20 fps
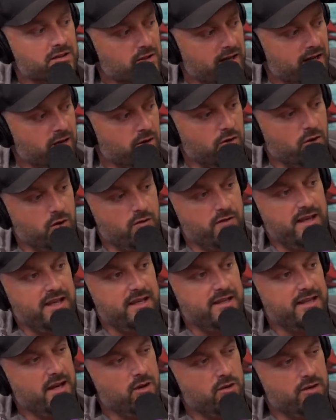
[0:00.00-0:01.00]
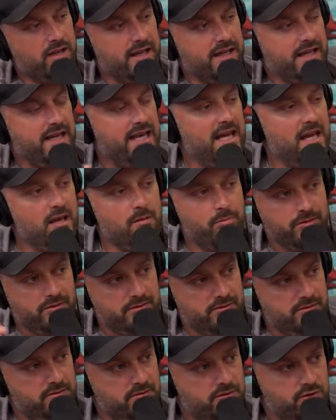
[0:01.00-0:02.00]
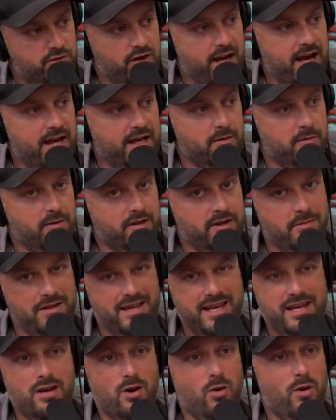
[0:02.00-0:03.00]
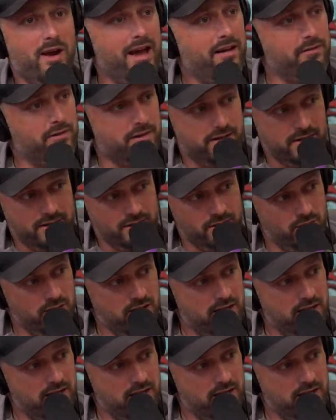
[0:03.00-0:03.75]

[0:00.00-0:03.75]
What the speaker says: So I don't know if they don't, like, keep tracking. But, I mean, they know everything, dude.